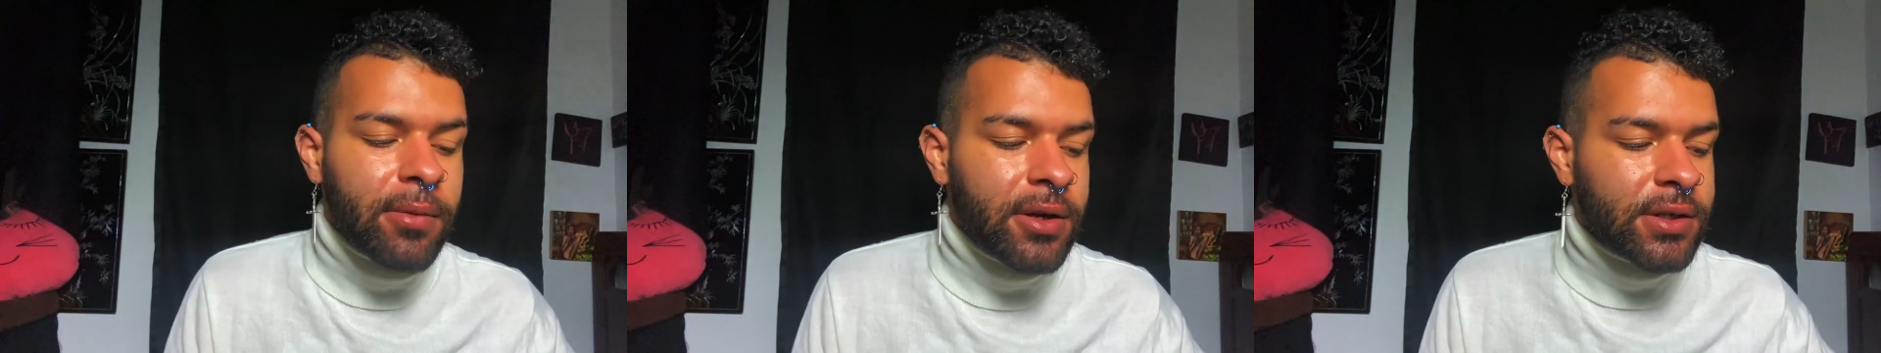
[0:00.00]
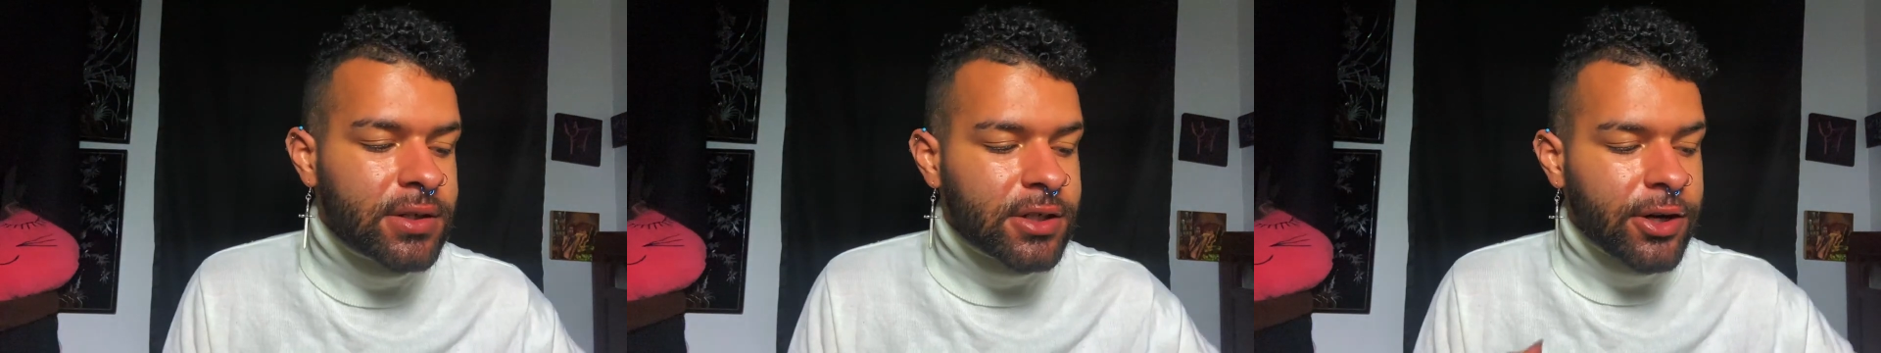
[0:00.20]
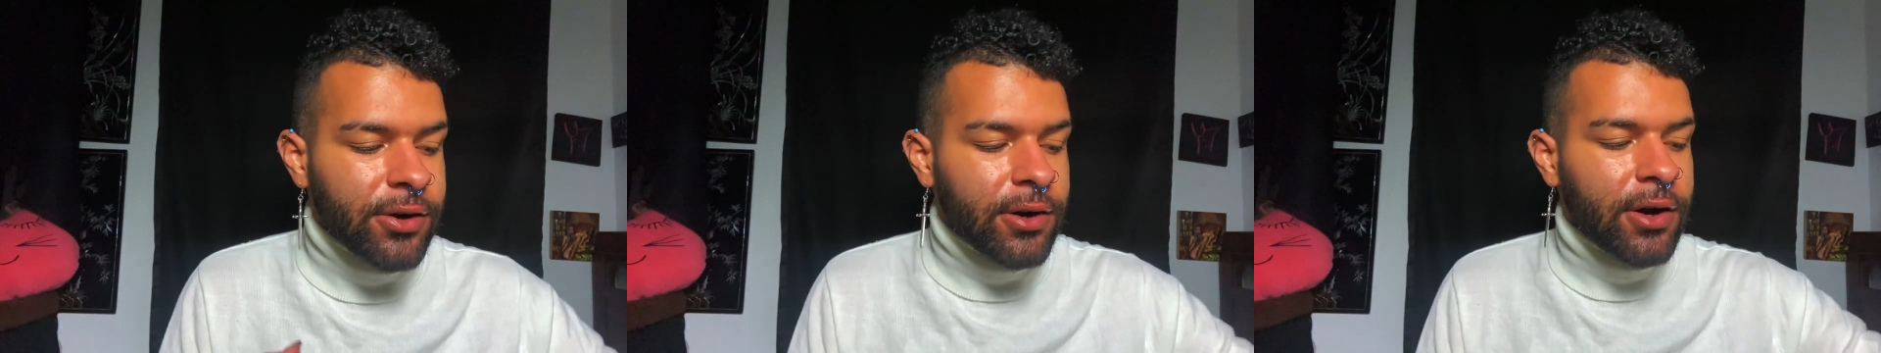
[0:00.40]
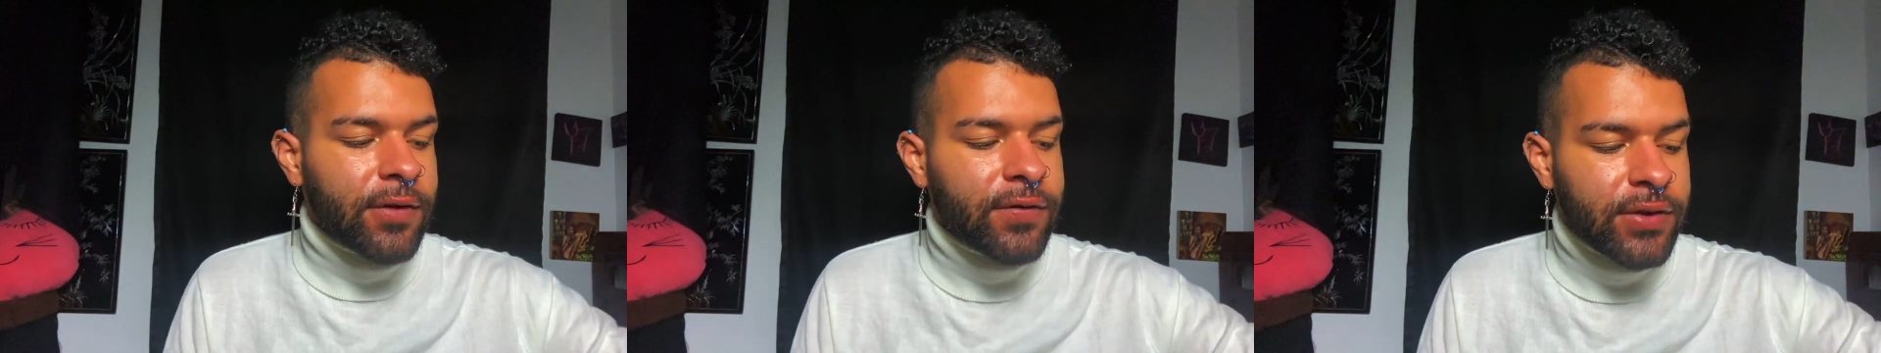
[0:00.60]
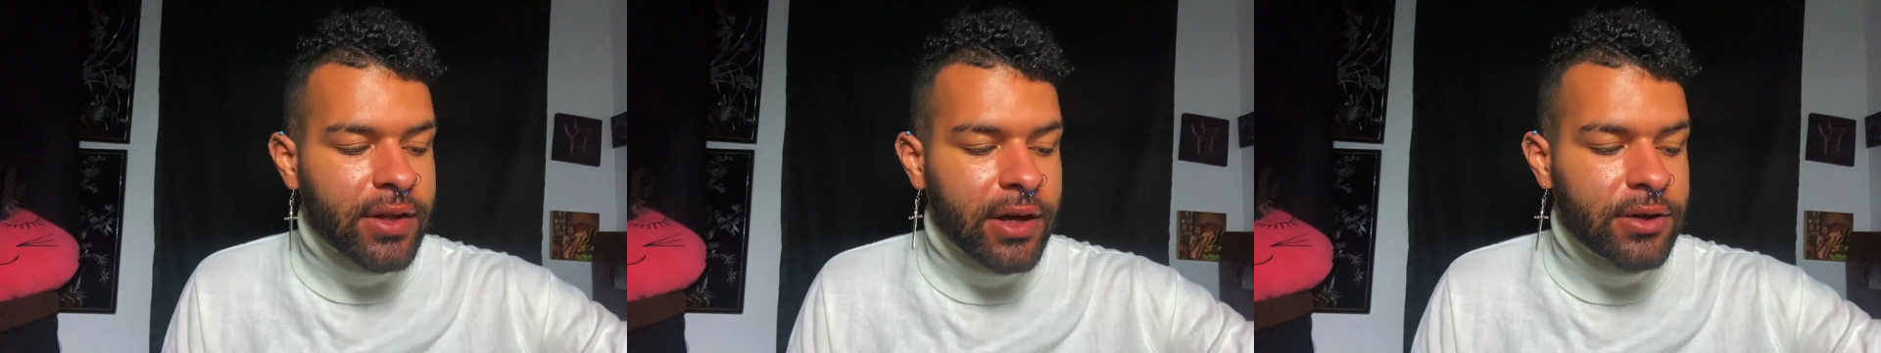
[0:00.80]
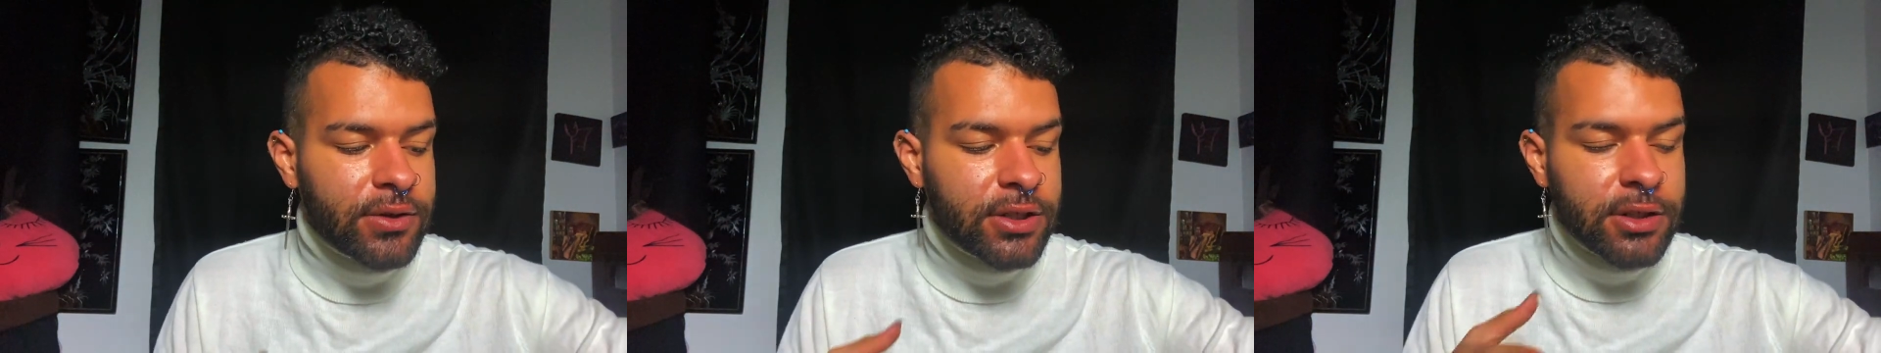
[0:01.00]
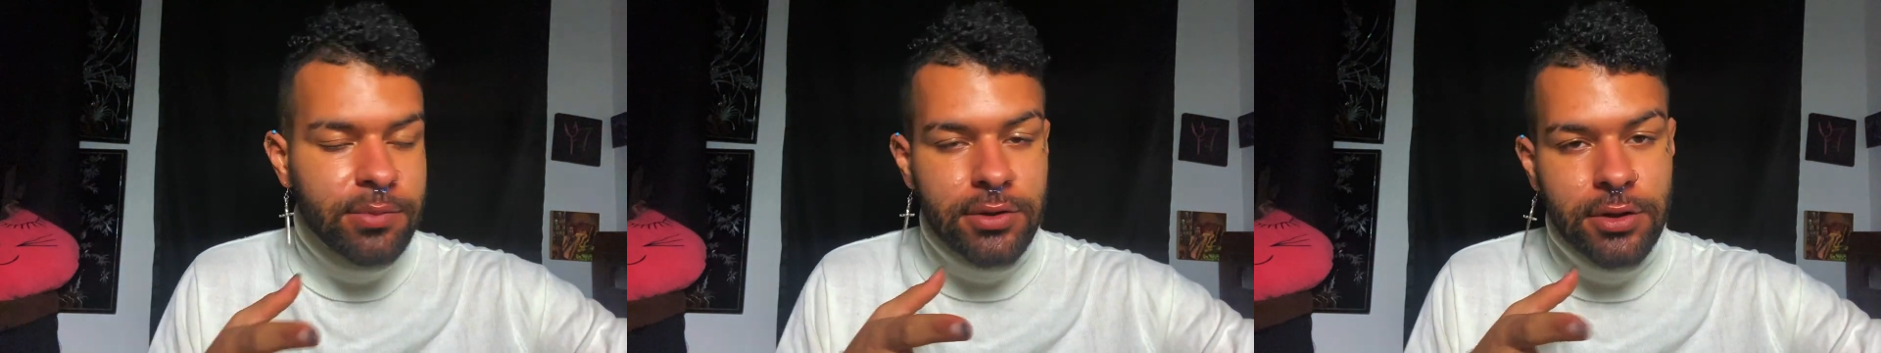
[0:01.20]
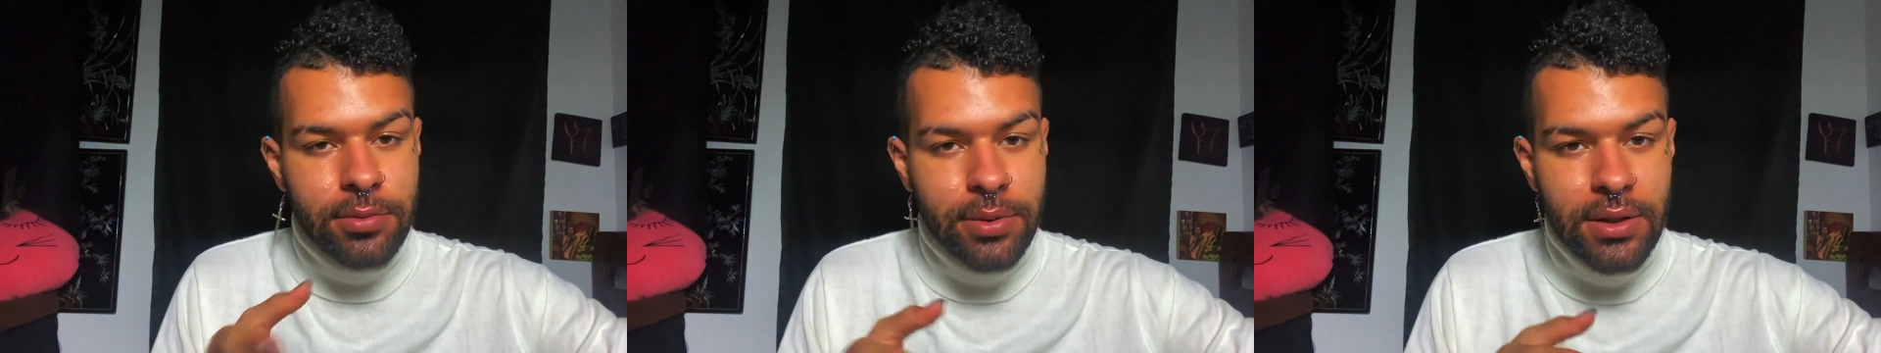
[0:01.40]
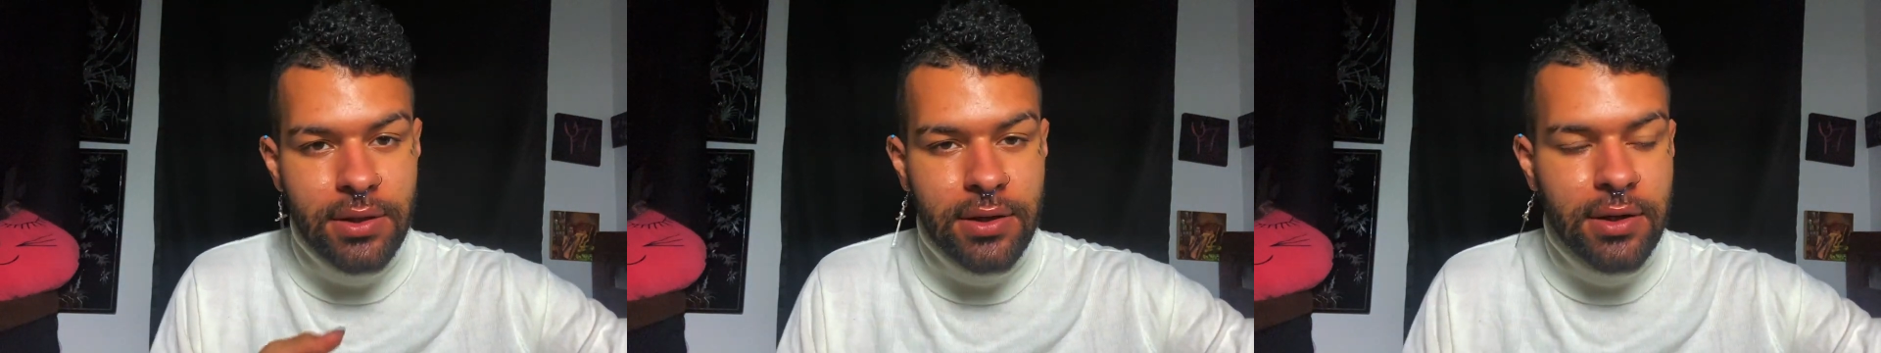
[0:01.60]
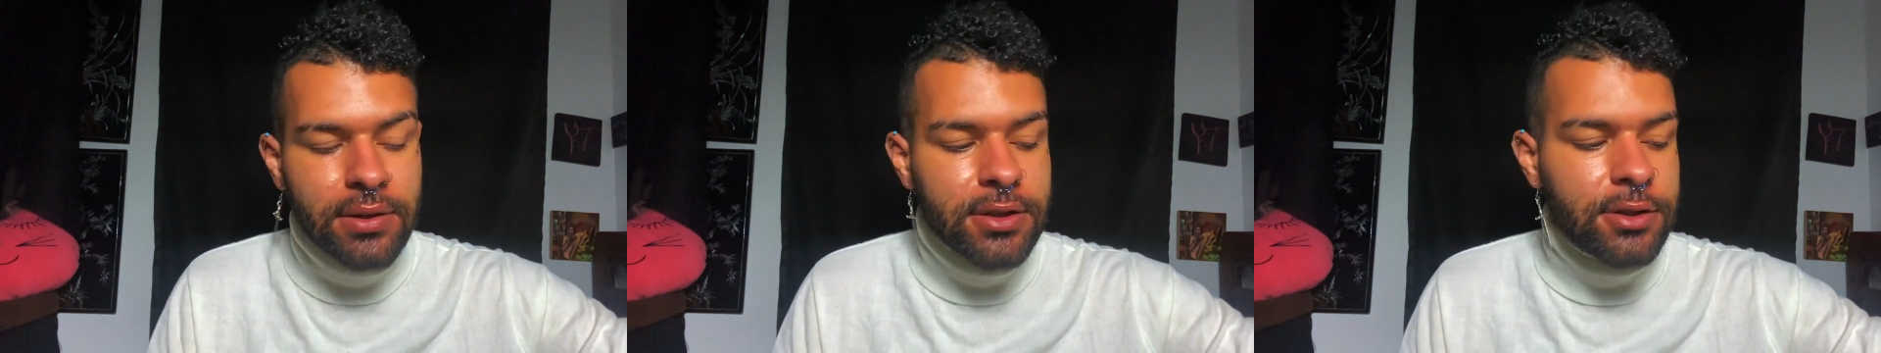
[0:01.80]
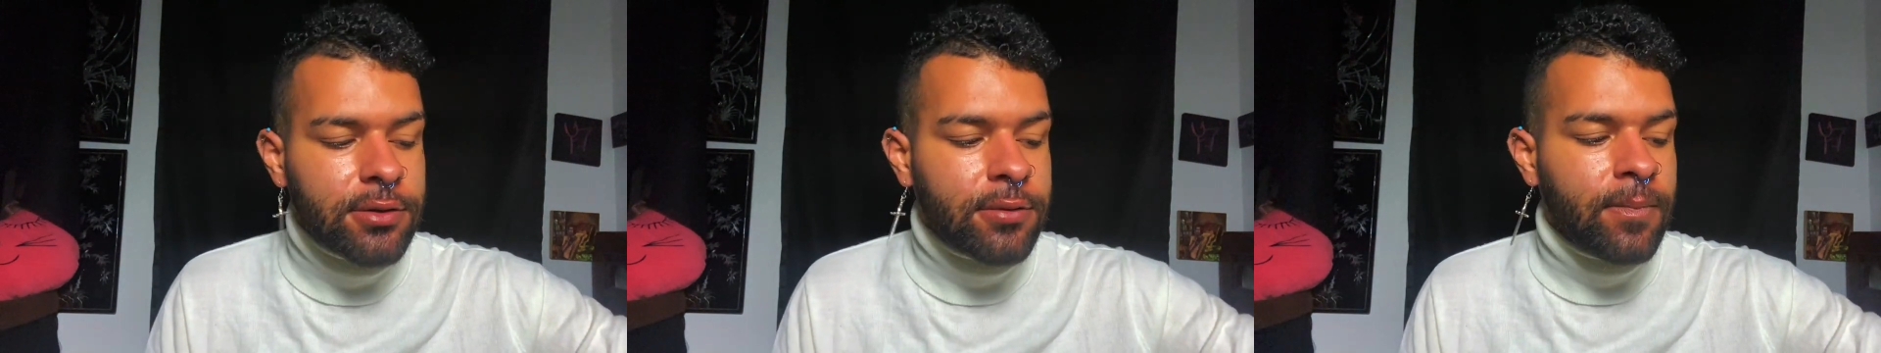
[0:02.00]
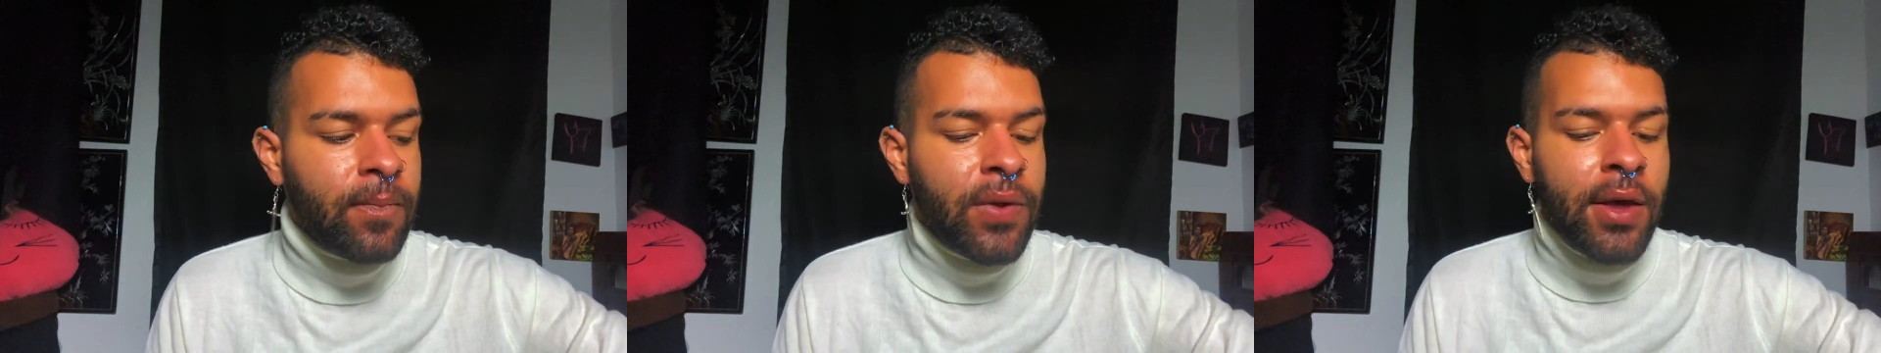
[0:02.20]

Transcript: and a tarot card for the energy between y'all two.